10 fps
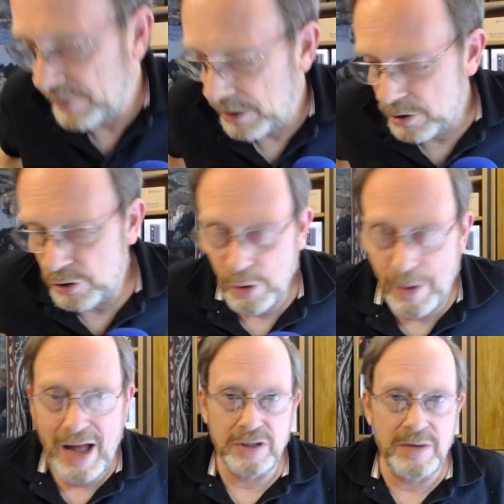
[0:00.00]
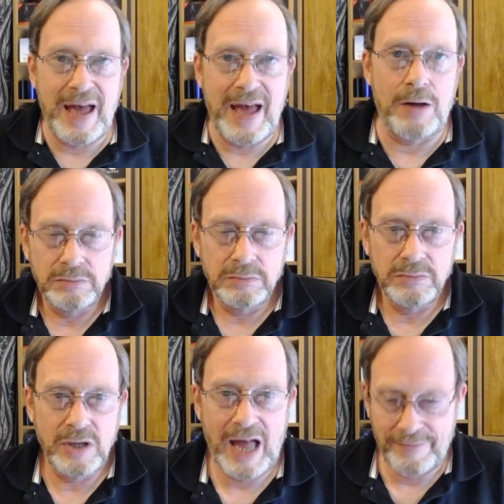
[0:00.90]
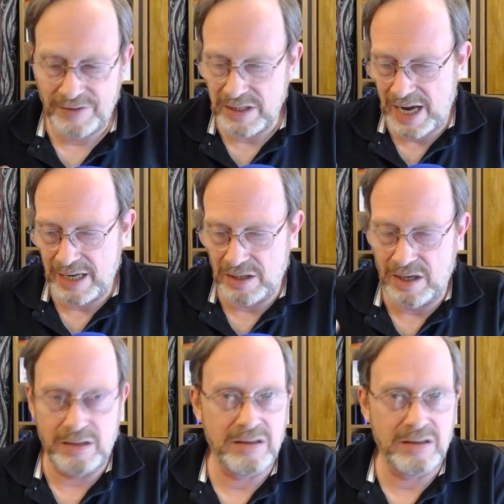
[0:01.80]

You're out and about, you have to take the,